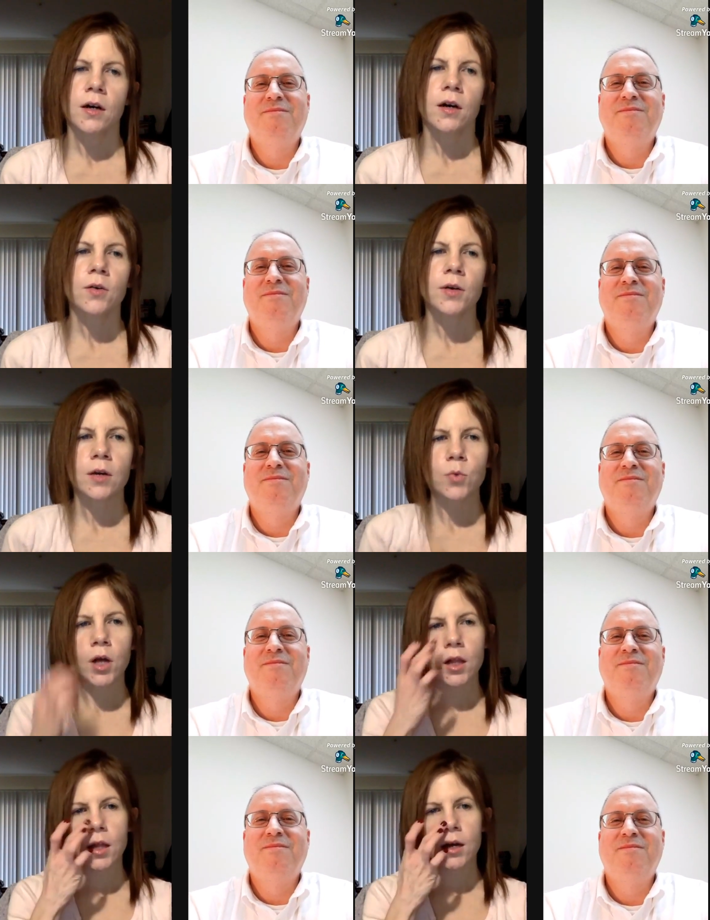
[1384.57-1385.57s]
Speaker 1: Okay,
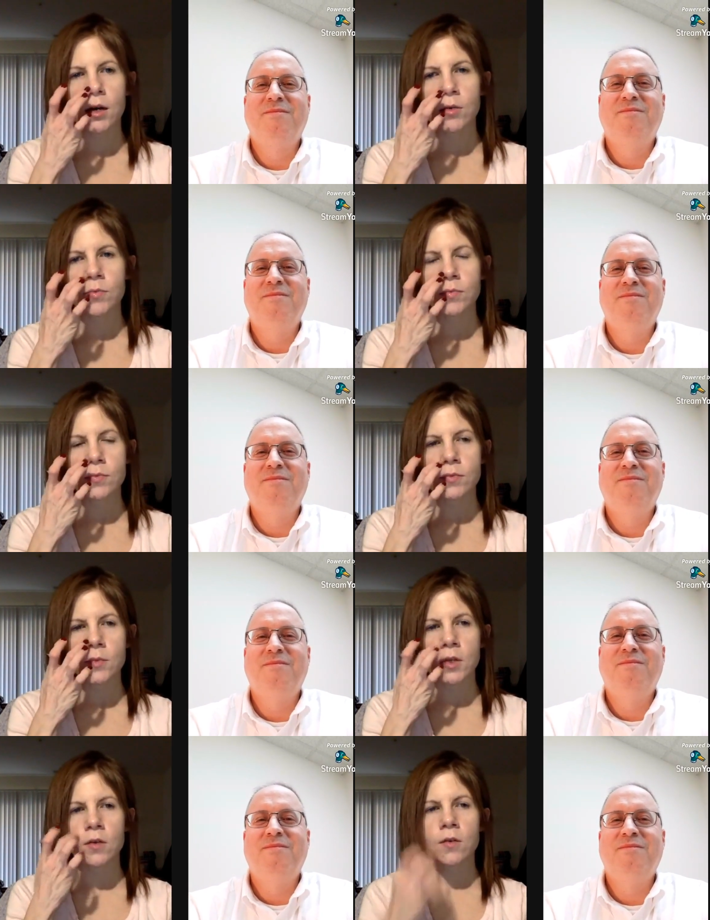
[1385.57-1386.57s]
well,
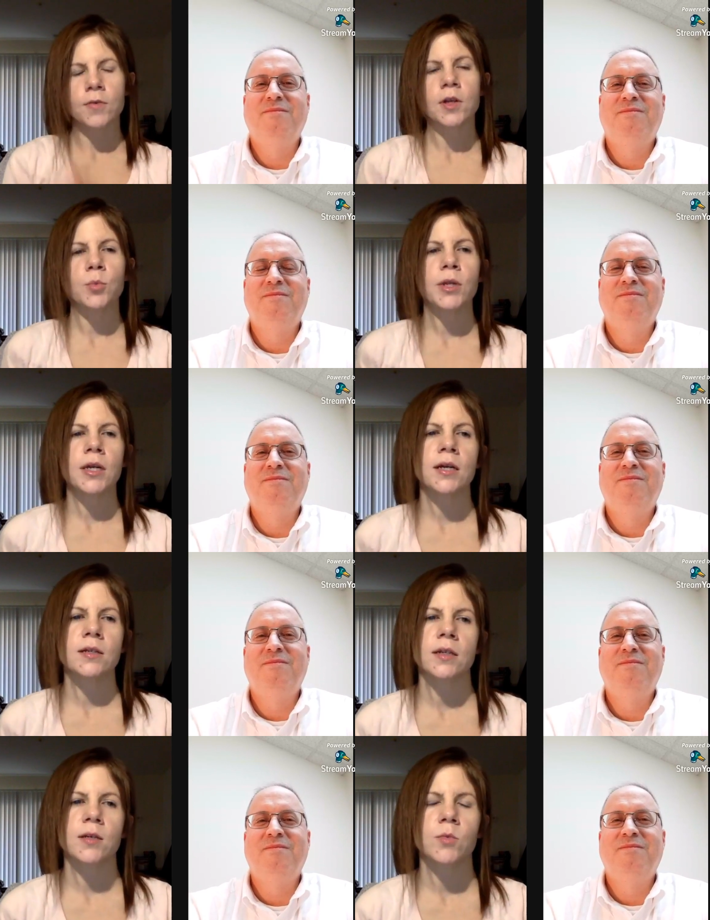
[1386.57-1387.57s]
if anybody
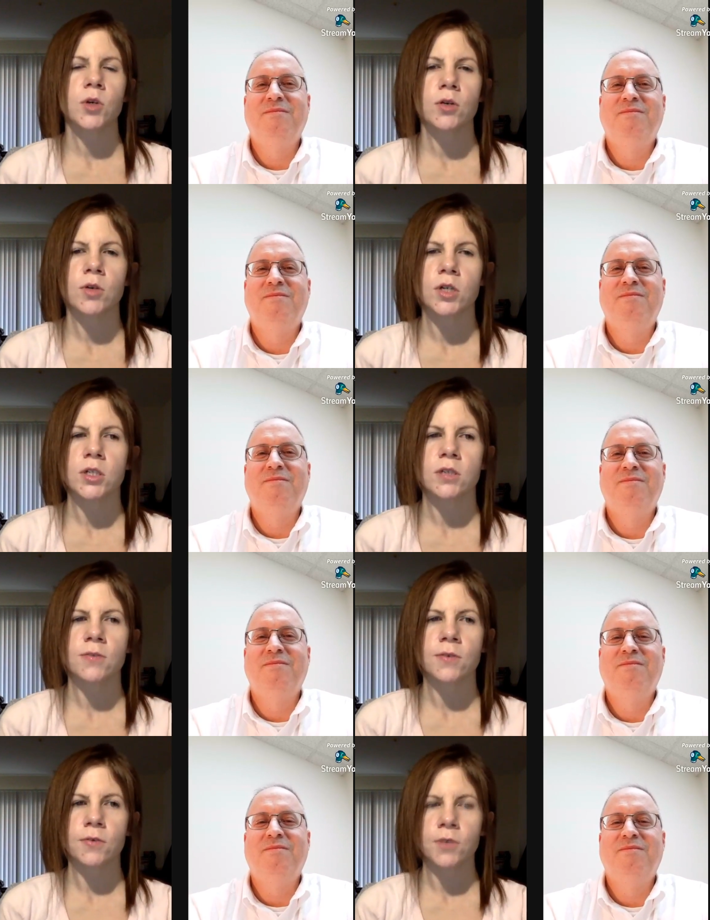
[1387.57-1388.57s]
has any more questions,
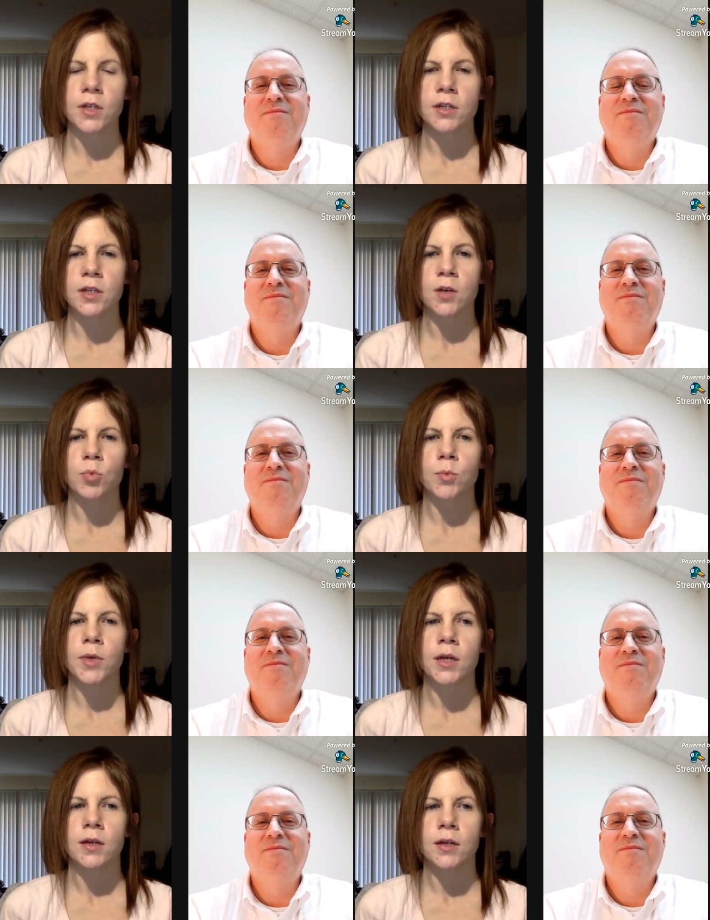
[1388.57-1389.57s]
feel free to type them
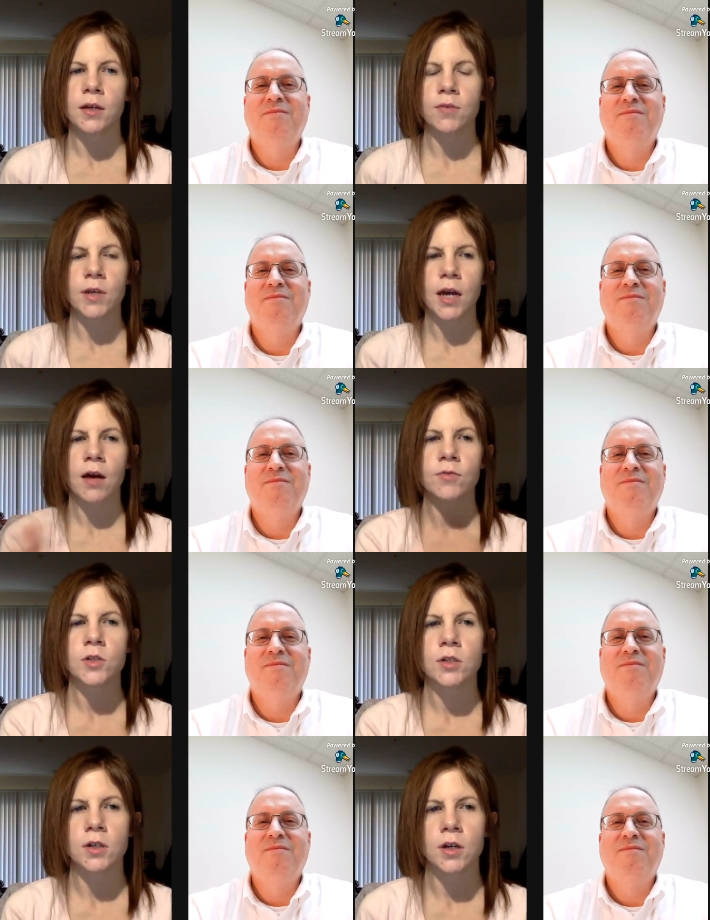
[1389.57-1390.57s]
in. And even
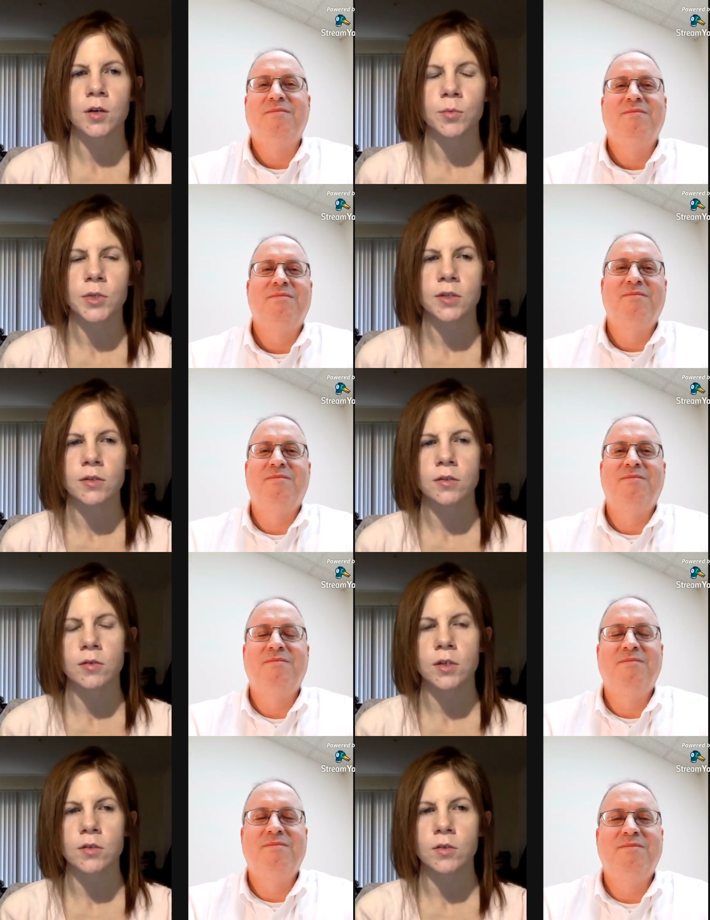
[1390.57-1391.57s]
after, because,
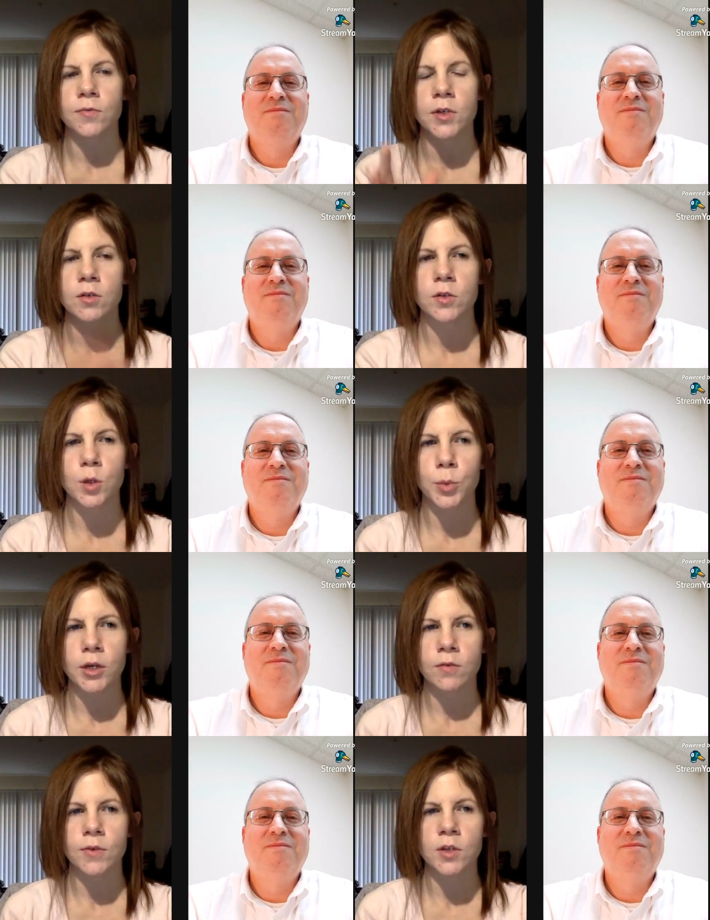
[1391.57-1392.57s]
you know, this video is going to be
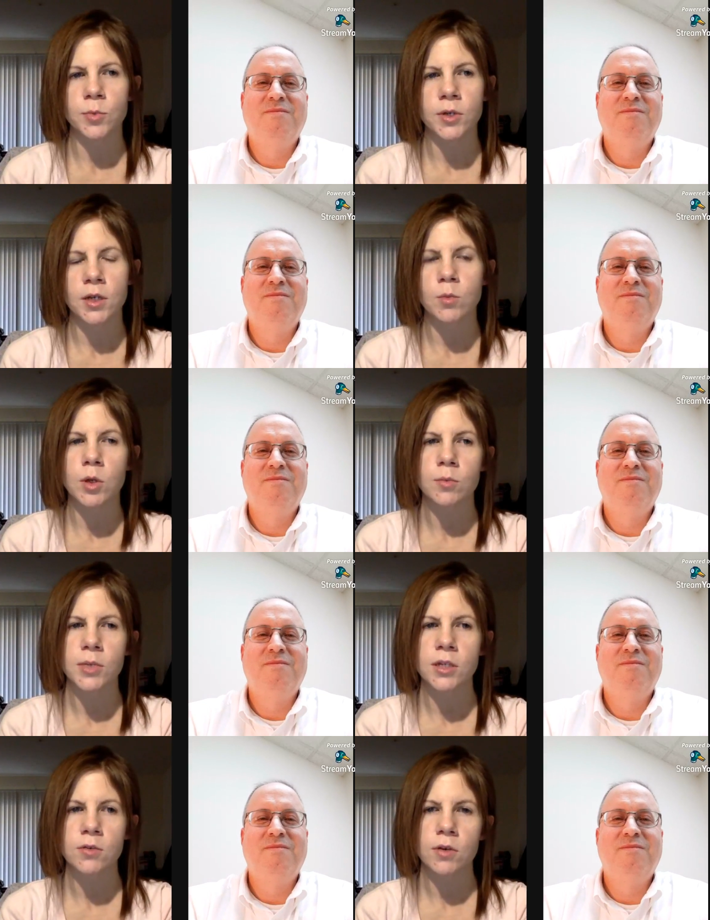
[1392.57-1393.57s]
on Facebook and I'm going to be
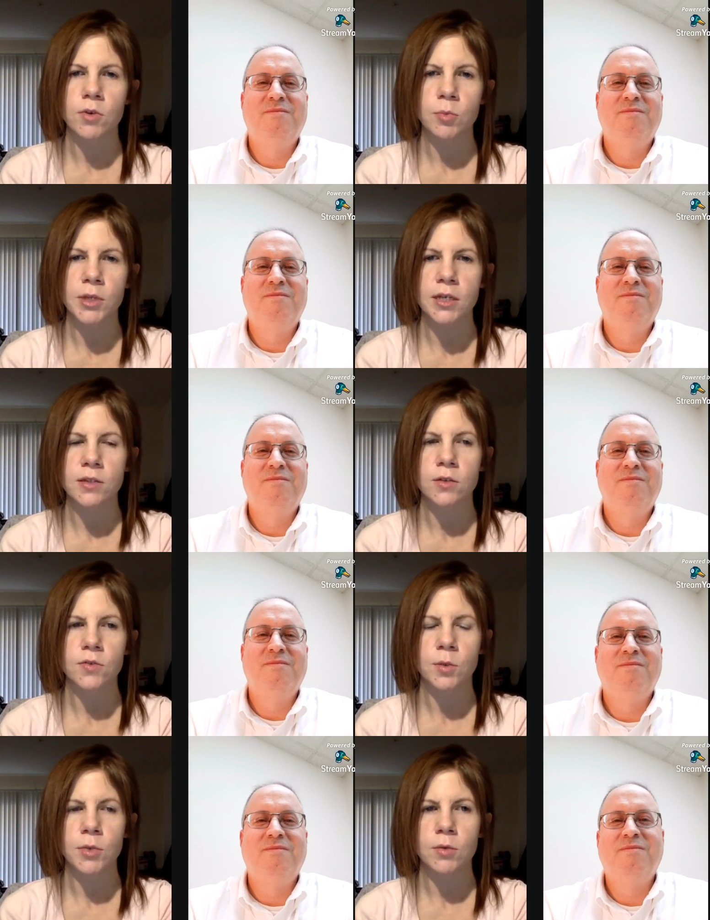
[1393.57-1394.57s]
doing replays. So if
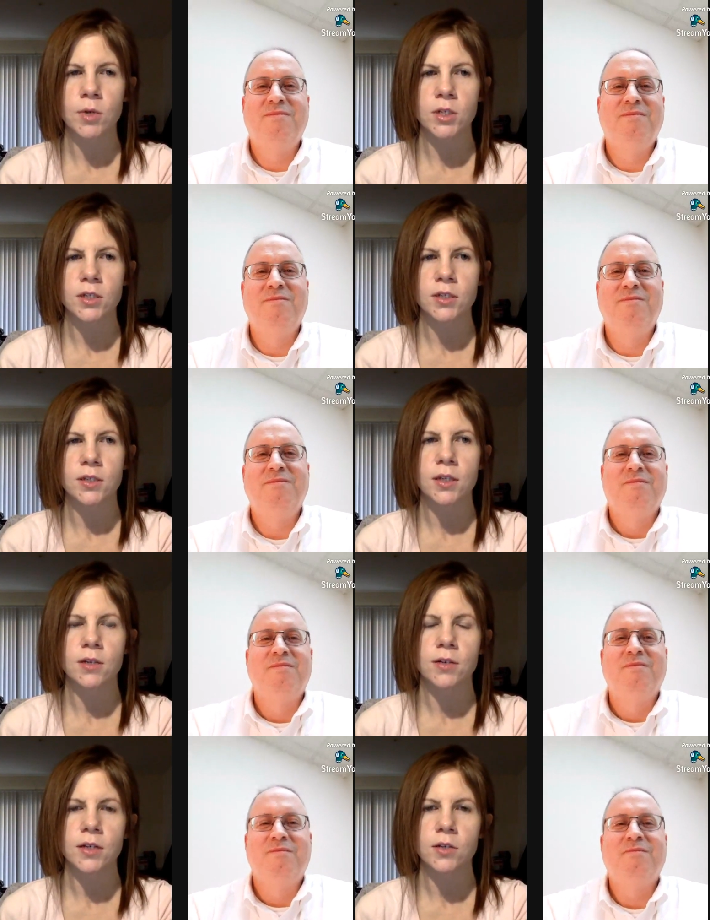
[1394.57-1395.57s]
somebody watches this later
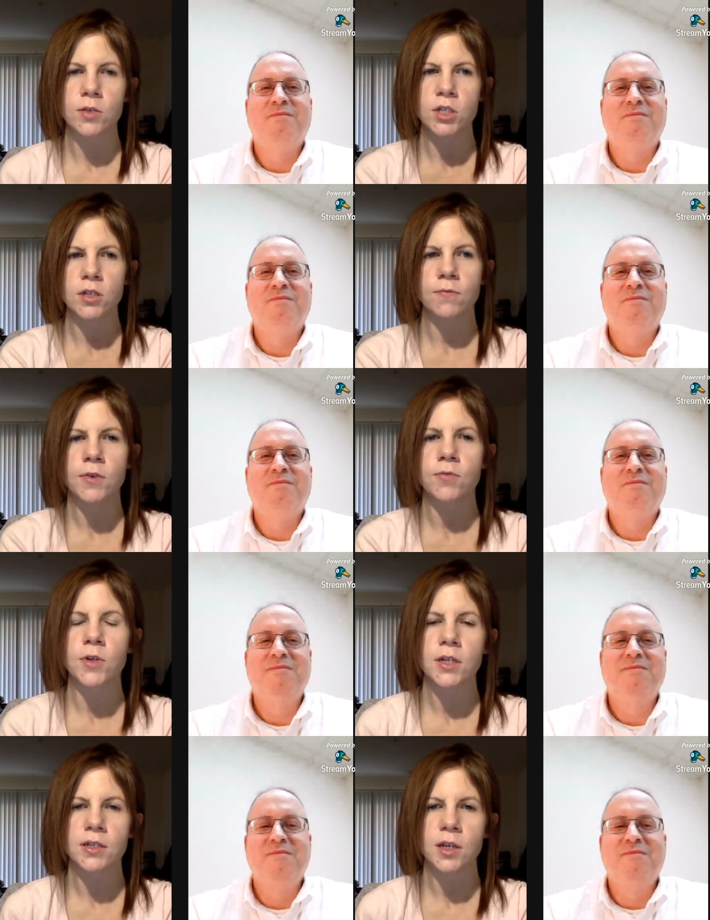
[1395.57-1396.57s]
and has a question, feel
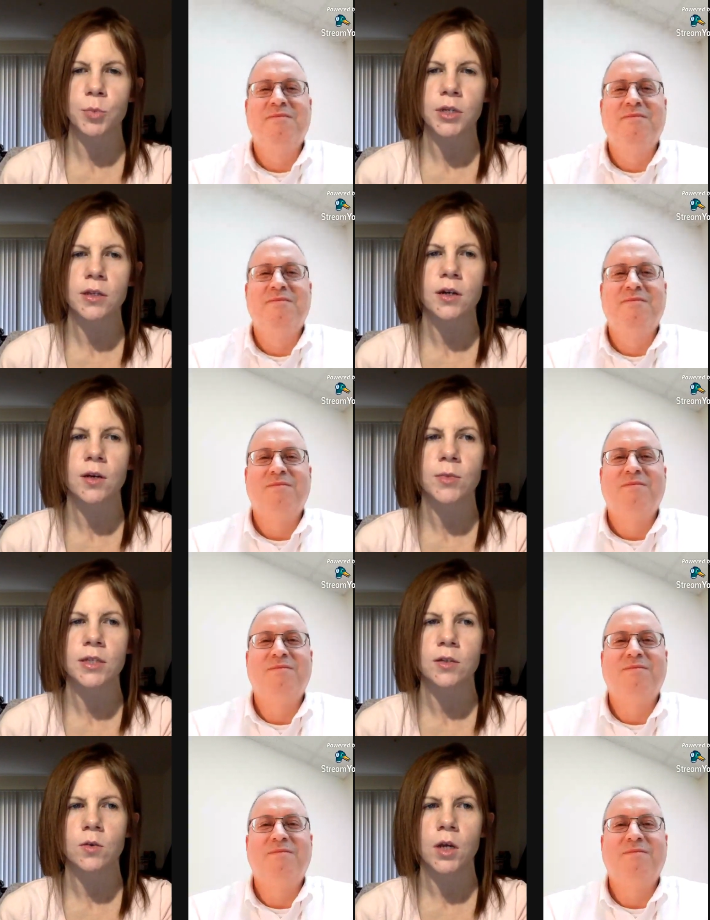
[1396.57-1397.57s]
free to type it in the
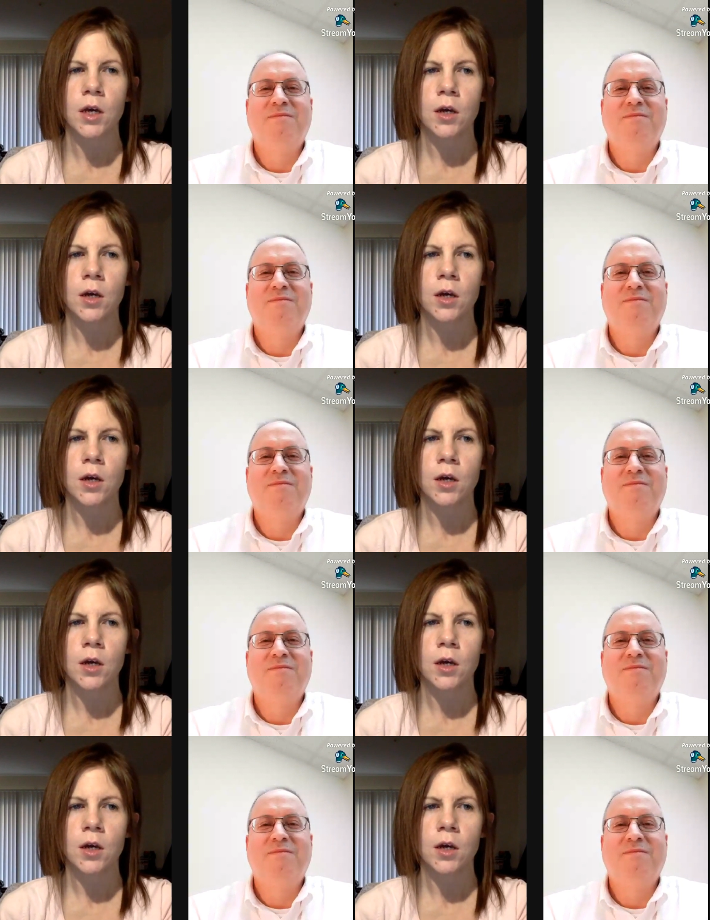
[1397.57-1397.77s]
comments and